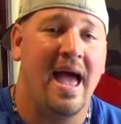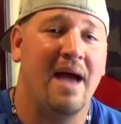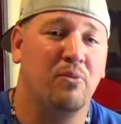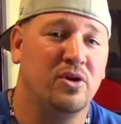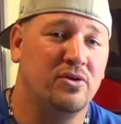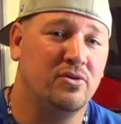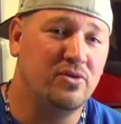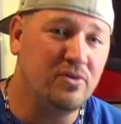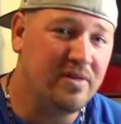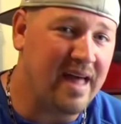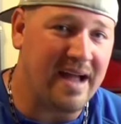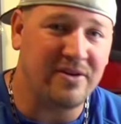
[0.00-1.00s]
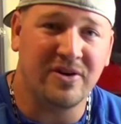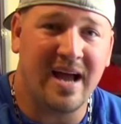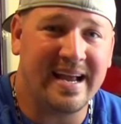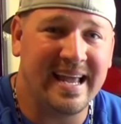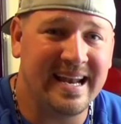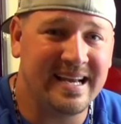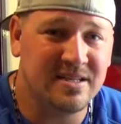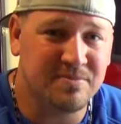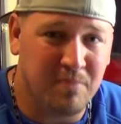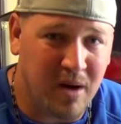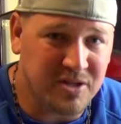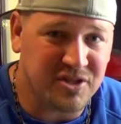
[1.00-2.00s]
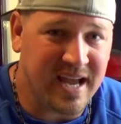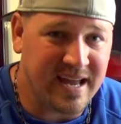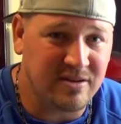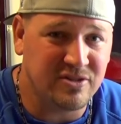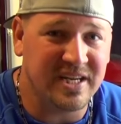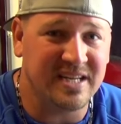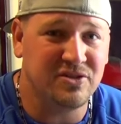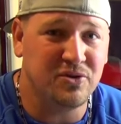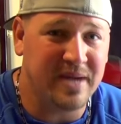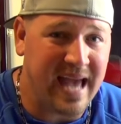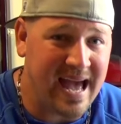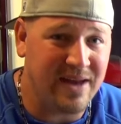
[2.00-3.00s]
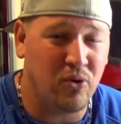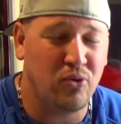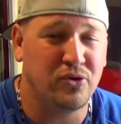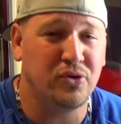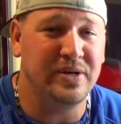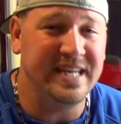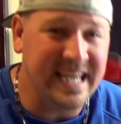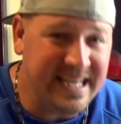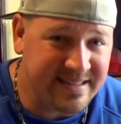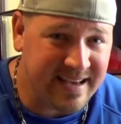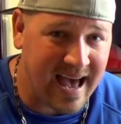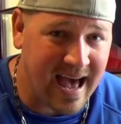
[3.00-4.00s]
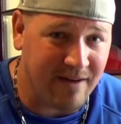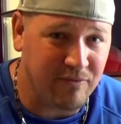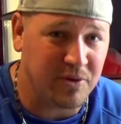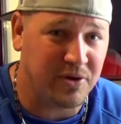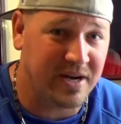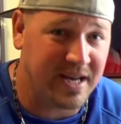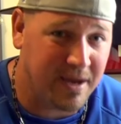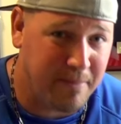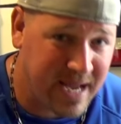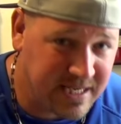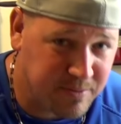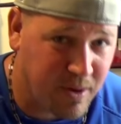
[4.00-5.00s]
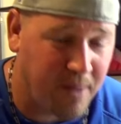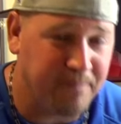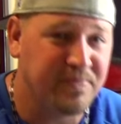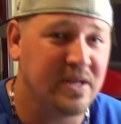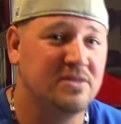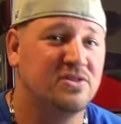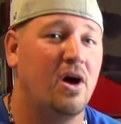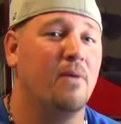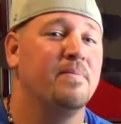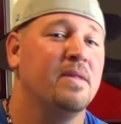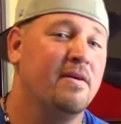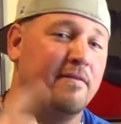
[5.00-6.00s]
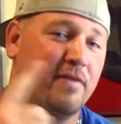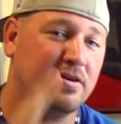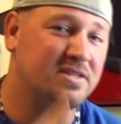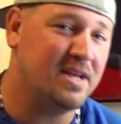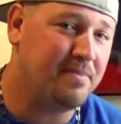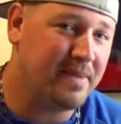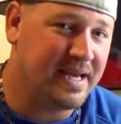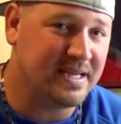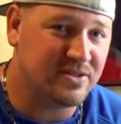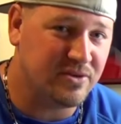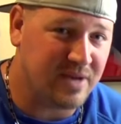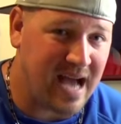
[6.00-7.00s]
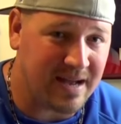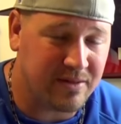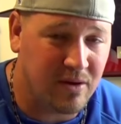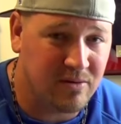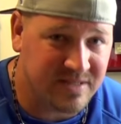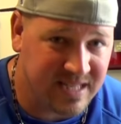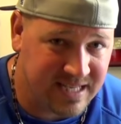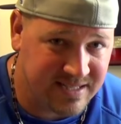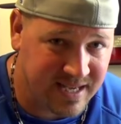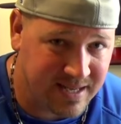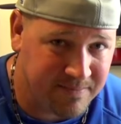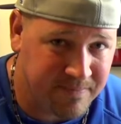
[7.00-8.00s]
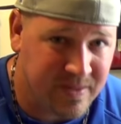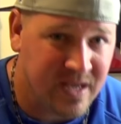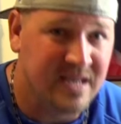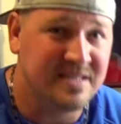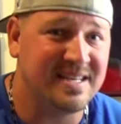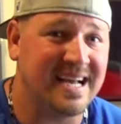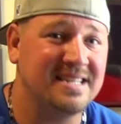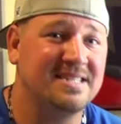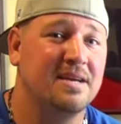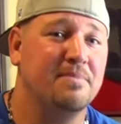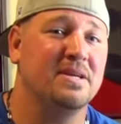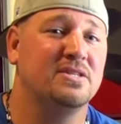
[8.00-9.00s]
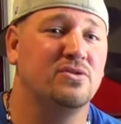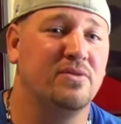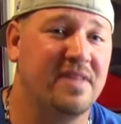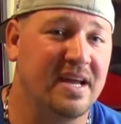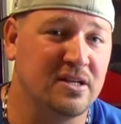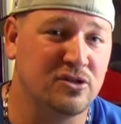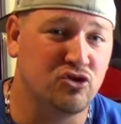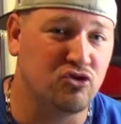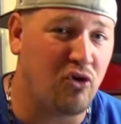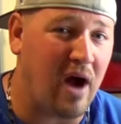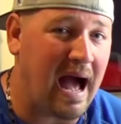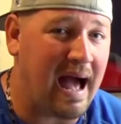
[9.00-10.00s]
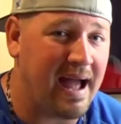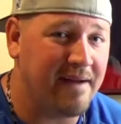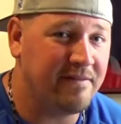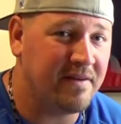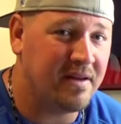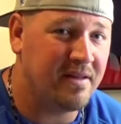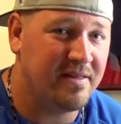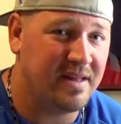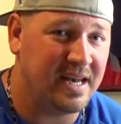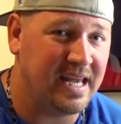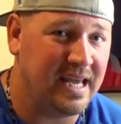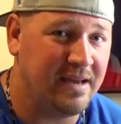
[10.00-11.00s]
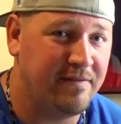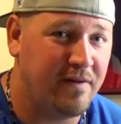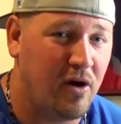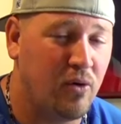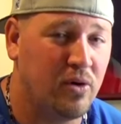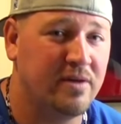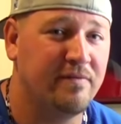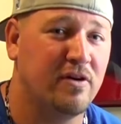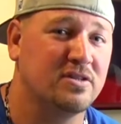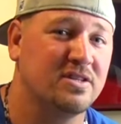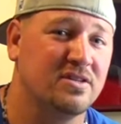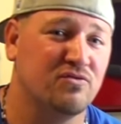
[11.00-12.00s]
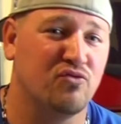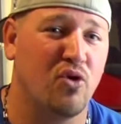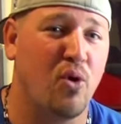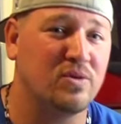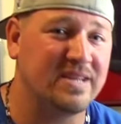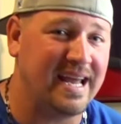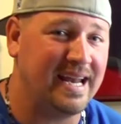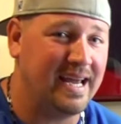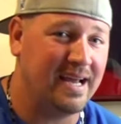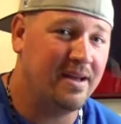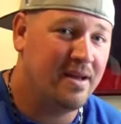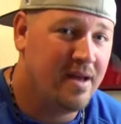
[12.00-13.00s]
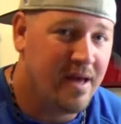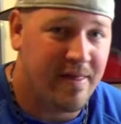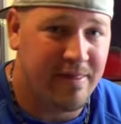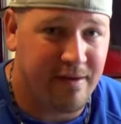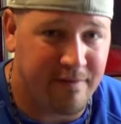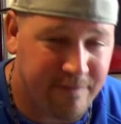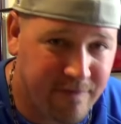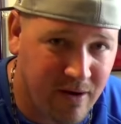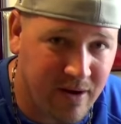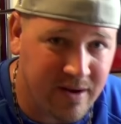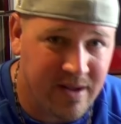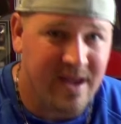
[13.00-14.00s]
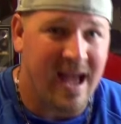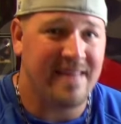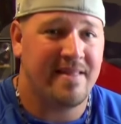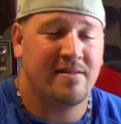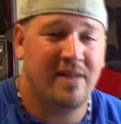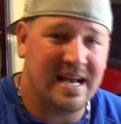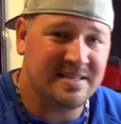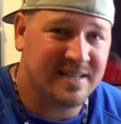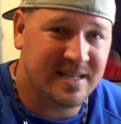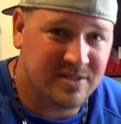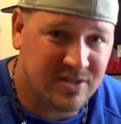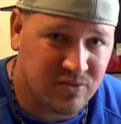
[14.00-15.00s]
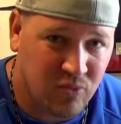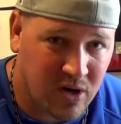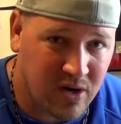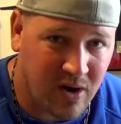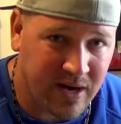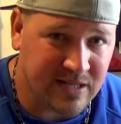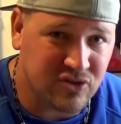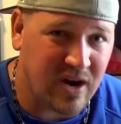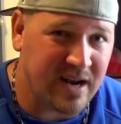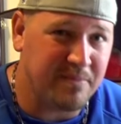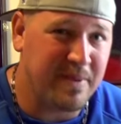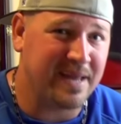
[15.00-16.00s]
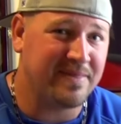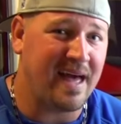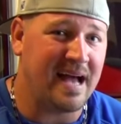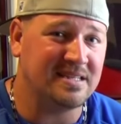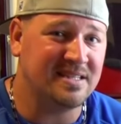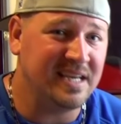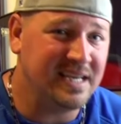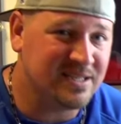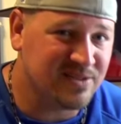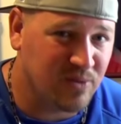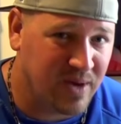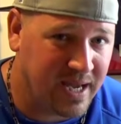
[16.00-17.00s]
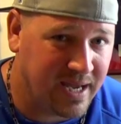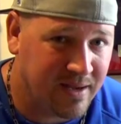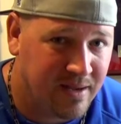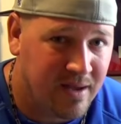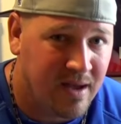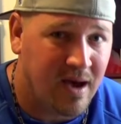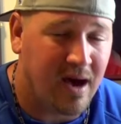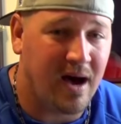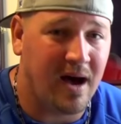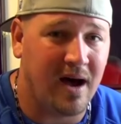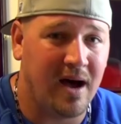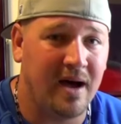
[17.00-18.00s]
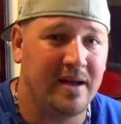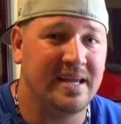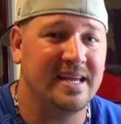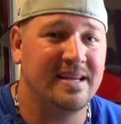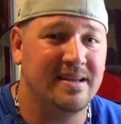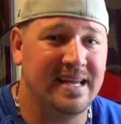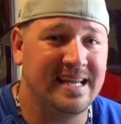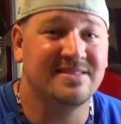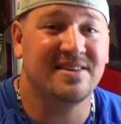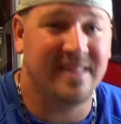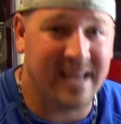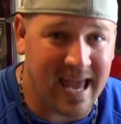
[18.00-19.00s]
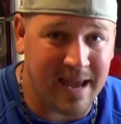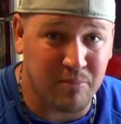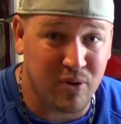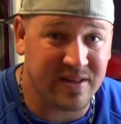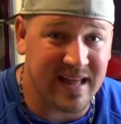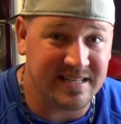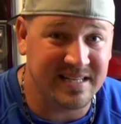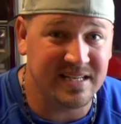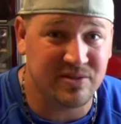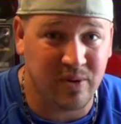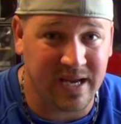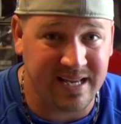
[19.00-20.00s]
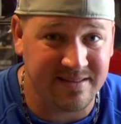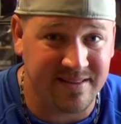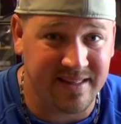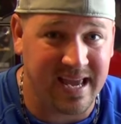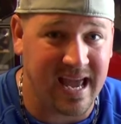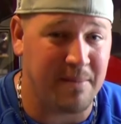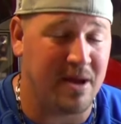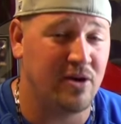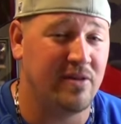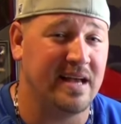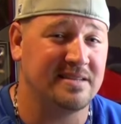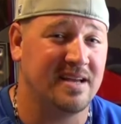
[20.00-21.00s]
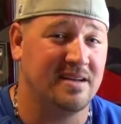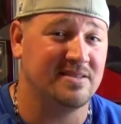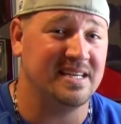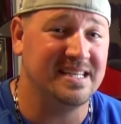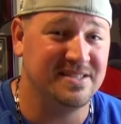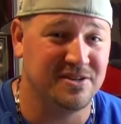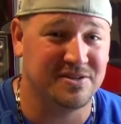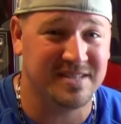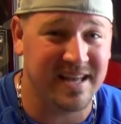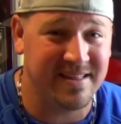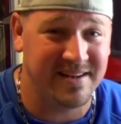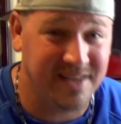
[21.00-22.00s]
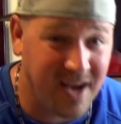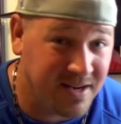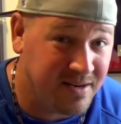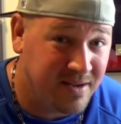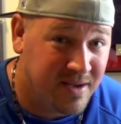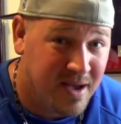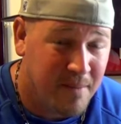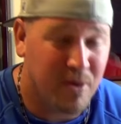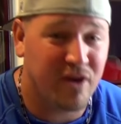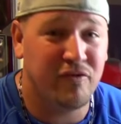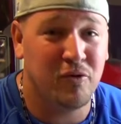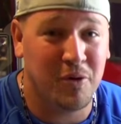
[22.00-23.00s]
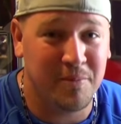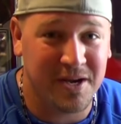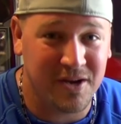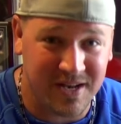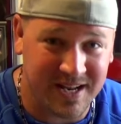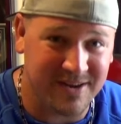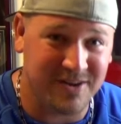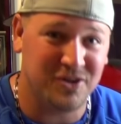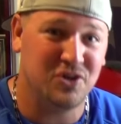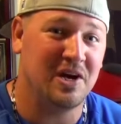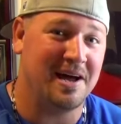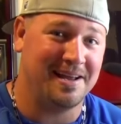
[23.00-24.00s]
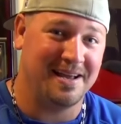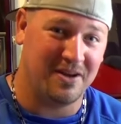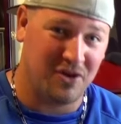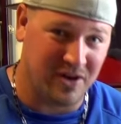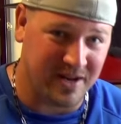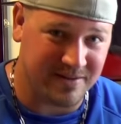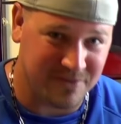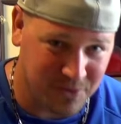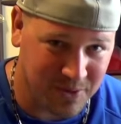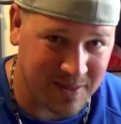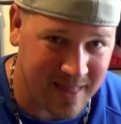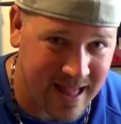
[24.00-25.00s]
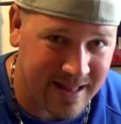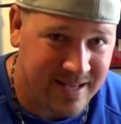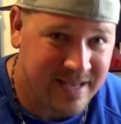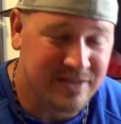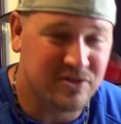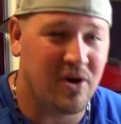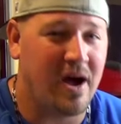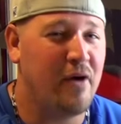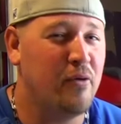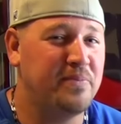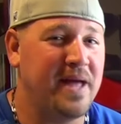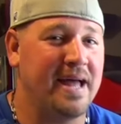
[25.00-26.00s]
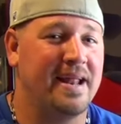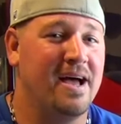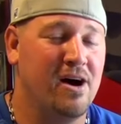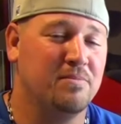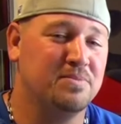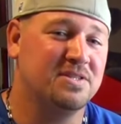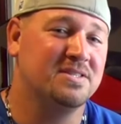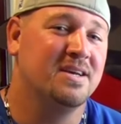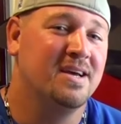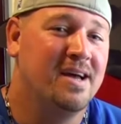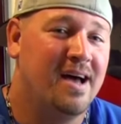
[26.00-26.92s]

And when you do that, you're not getting as much energy as you can or you need to have when you're hitting a baseball. So, first tip is to knock those knees in. Second tip is to think drive the knee forward versus rotating the foot. And then the last thing is just work on it. Try to make that tee swing uh, into the game. Bring that tee swing into the game. I know that sounds easier said than done, but if you want to be a good hitter, you got to get good at doing that. So I hope that helps.